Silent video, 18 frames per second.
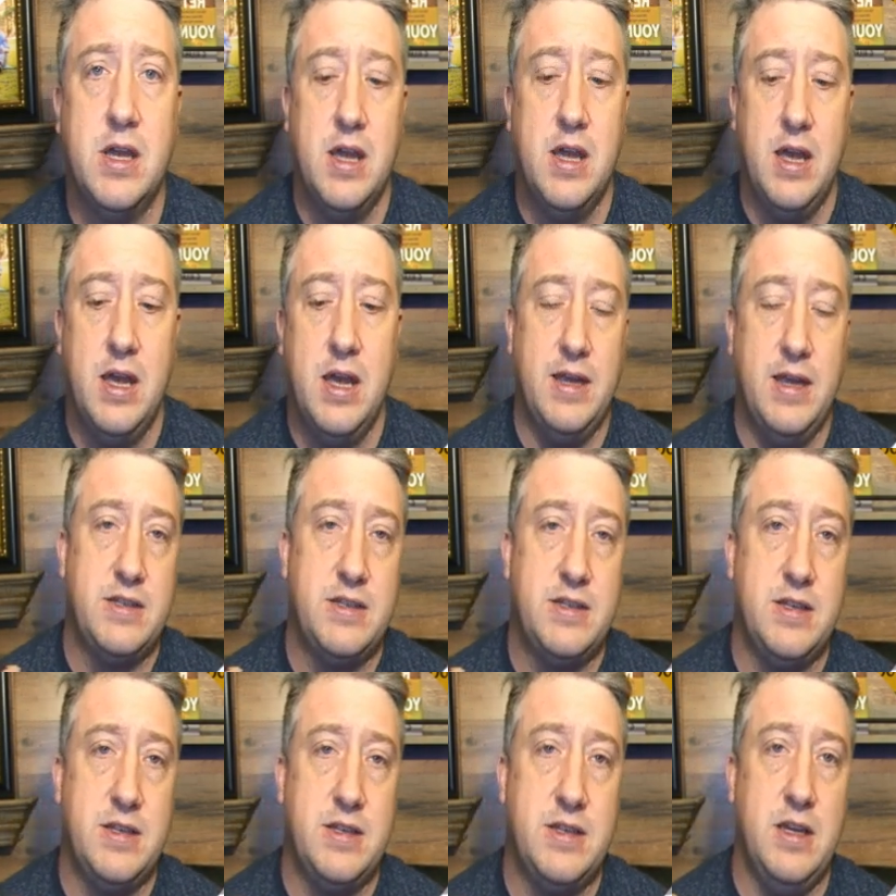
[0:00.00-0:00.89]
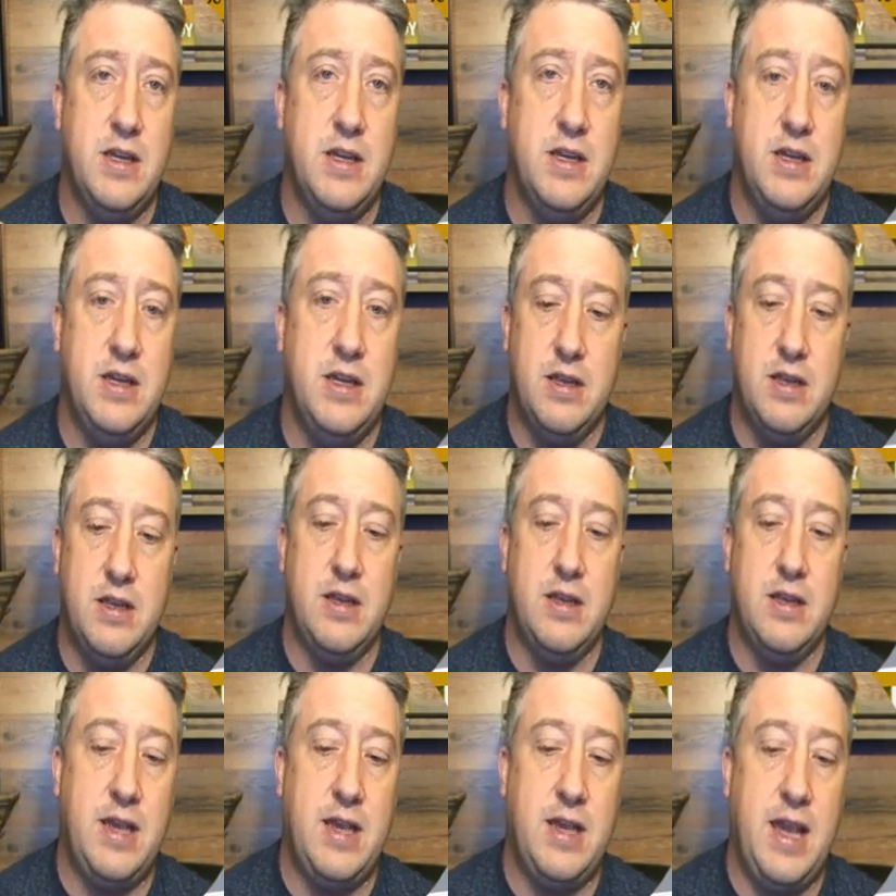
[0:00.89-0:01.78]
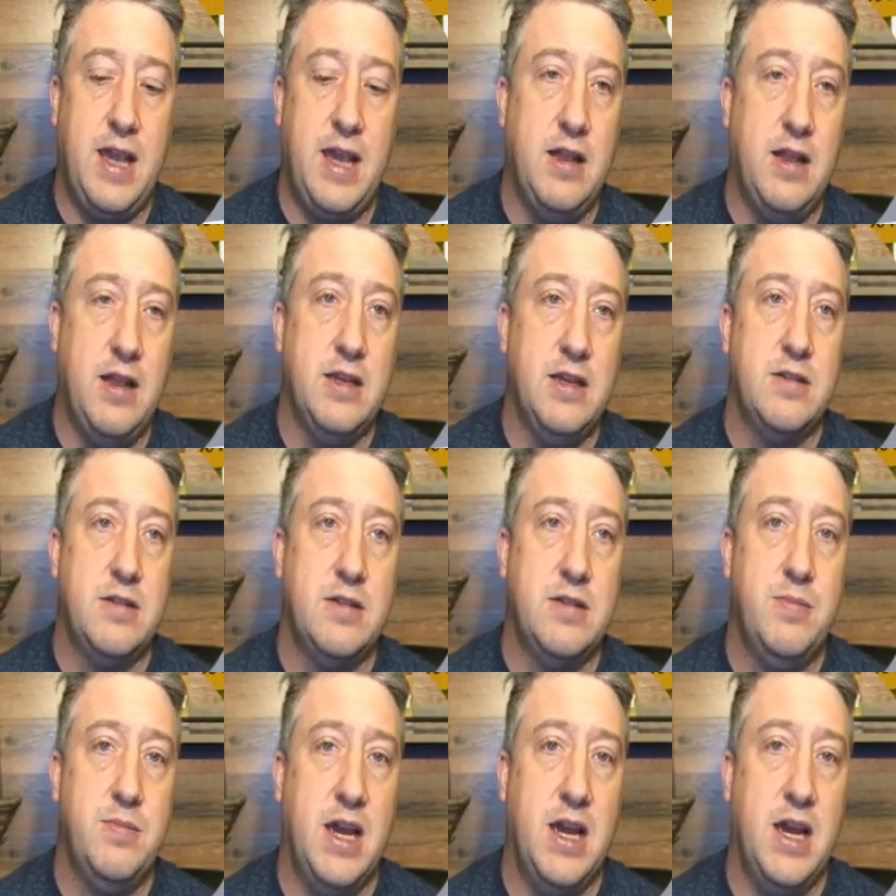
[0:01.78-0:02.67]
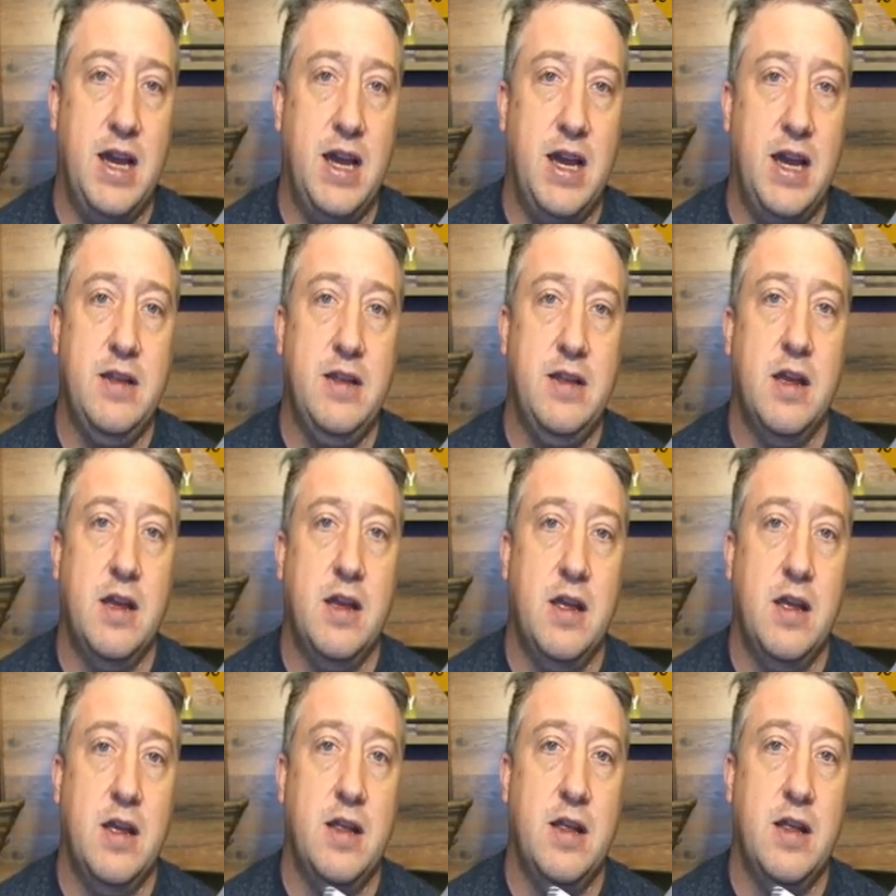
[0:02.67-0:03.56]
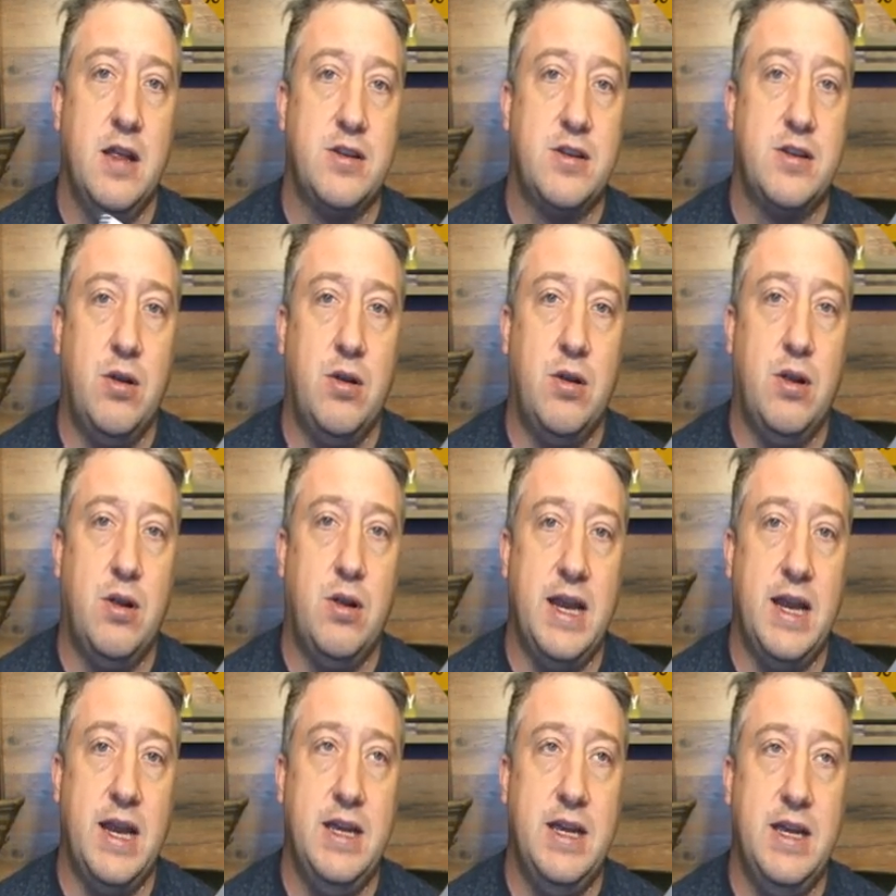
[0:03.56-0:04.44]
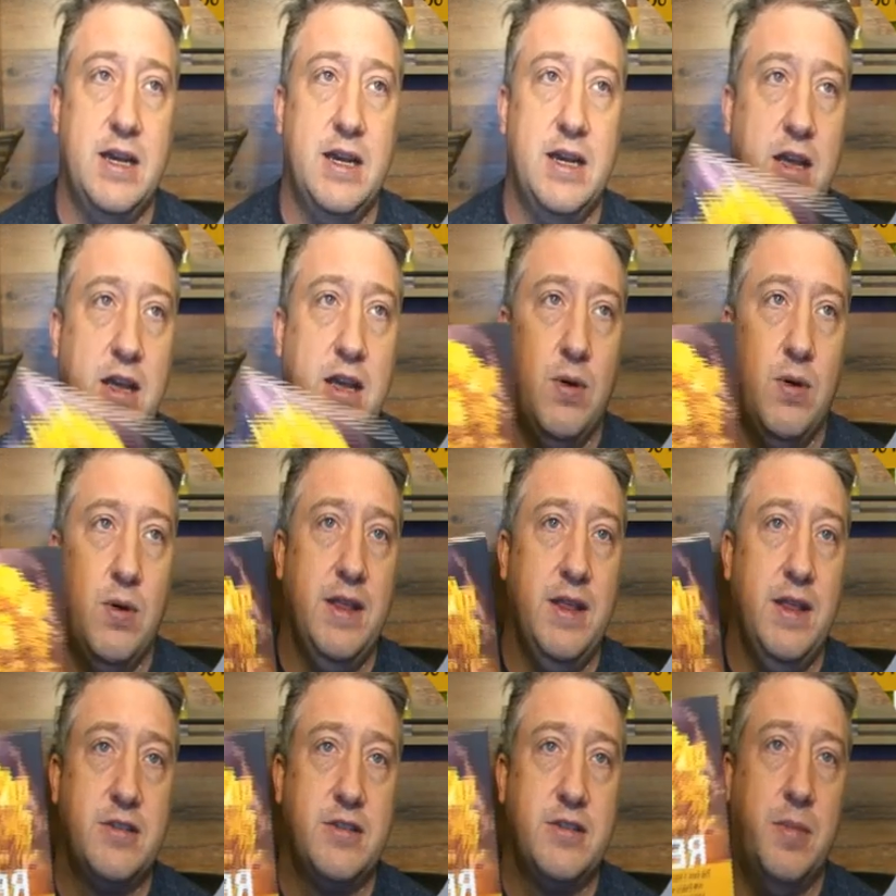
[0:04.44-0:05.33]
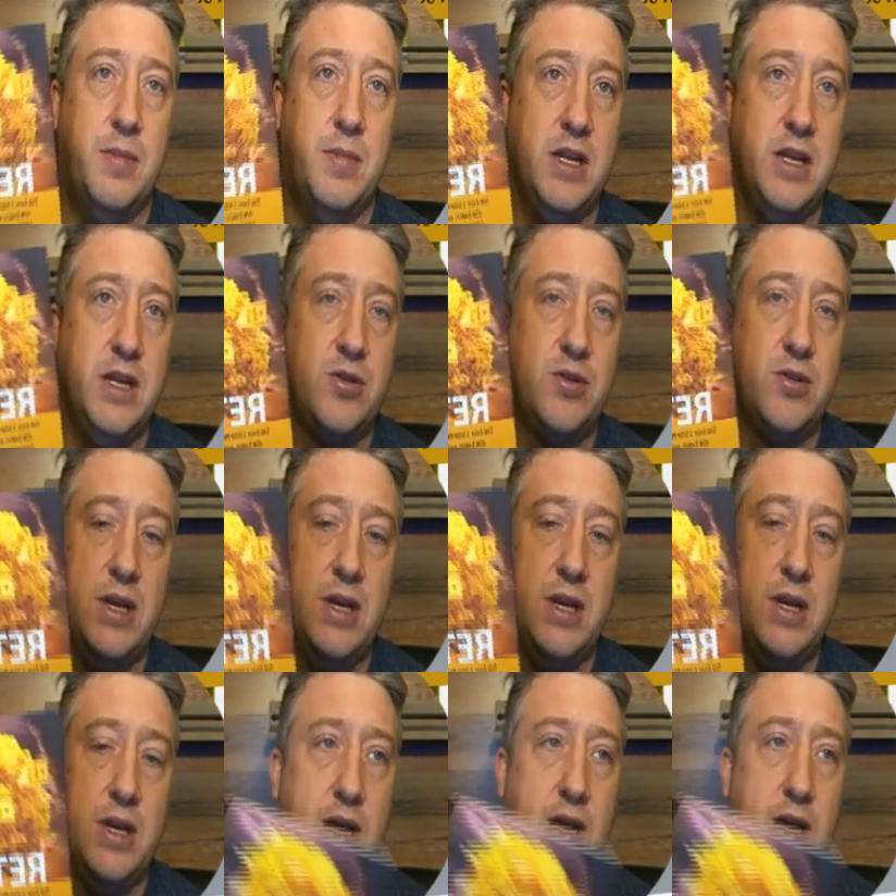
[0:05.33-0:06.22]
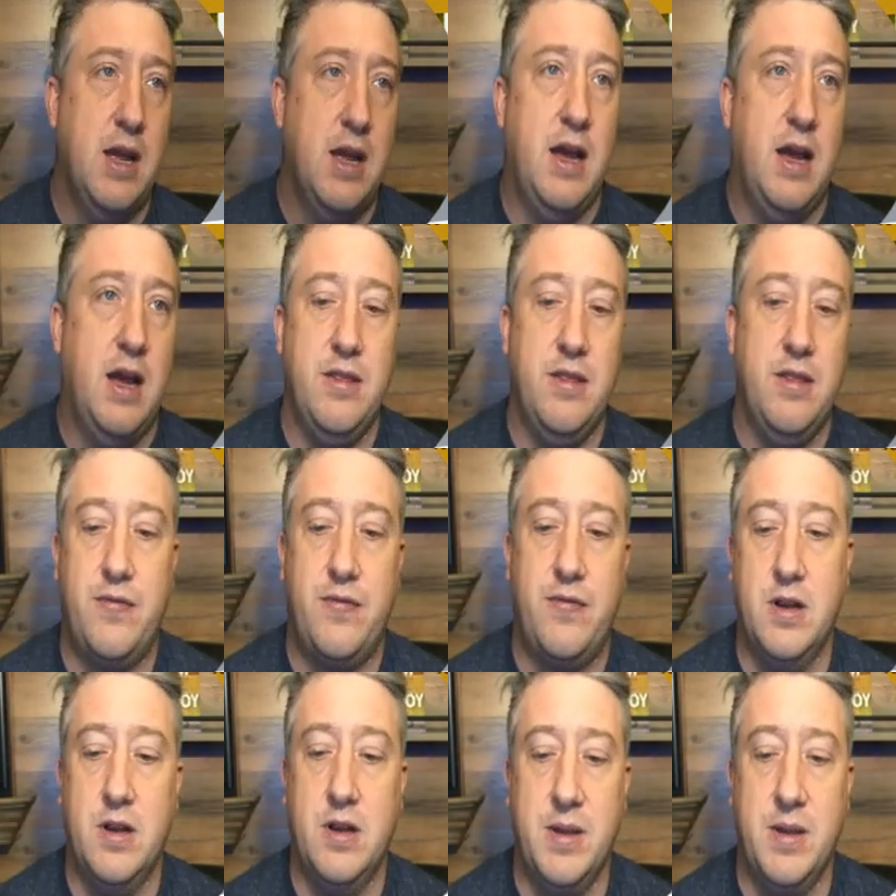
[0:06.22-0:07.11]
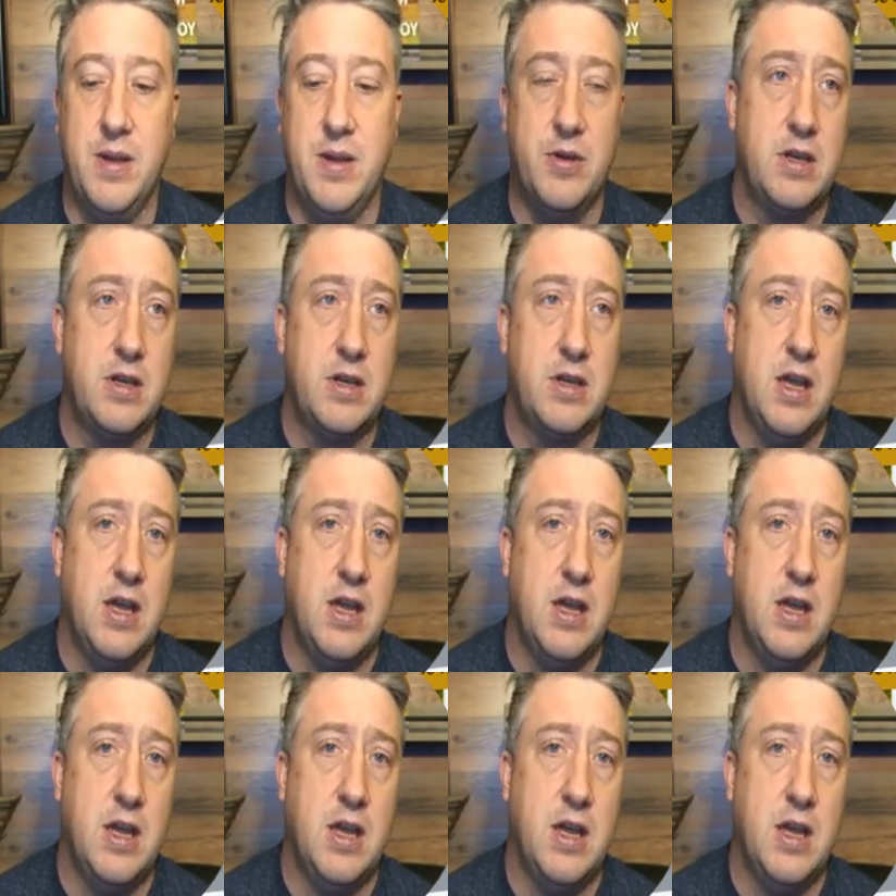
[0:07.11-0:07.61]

It's the catalyst behind this whole idea and why there's a money tree on the front of my book